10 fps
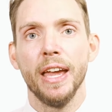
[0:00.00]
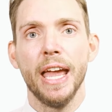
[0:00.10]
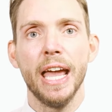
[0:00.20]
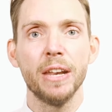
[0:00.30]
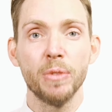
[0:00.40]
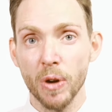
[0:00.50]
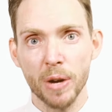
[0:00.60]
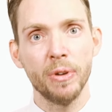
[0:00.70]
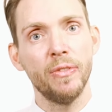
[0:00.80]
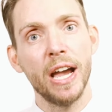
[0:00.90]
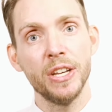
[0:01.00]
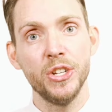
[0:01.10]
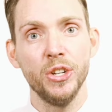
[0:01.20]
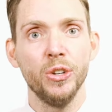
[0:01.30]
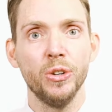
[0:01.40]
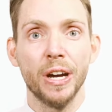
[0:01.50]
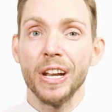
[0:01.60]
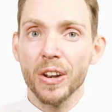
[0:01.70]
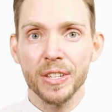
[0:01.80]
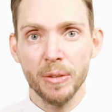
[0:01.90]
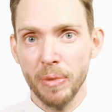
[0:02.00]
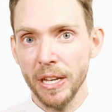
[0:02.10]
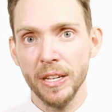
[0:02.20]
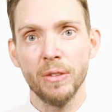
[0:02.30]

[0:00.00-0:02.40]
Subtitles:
And we want to provide you an honest opinion